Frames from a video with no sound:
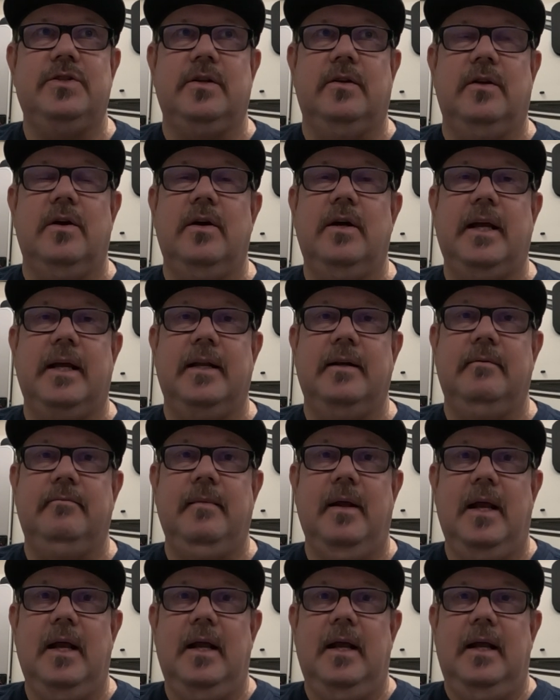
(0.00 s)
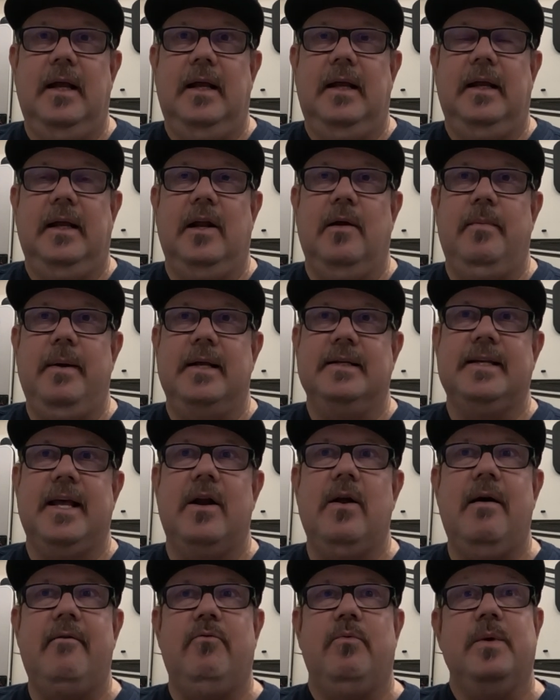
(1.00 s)
to look, and, because I
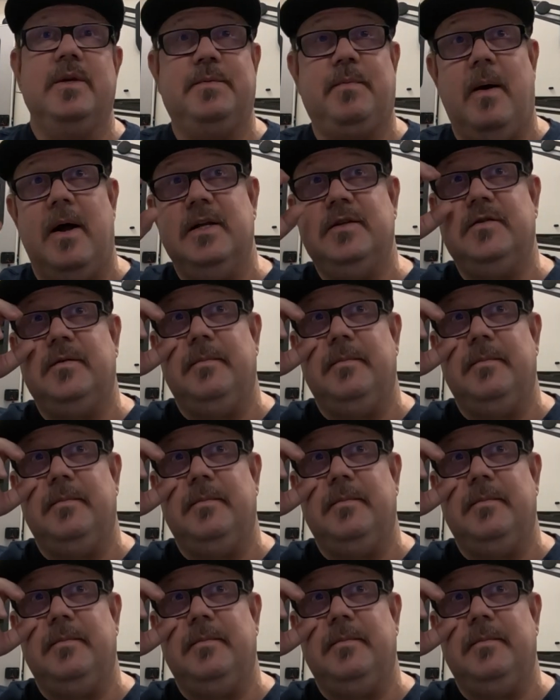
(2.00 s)
don't have a response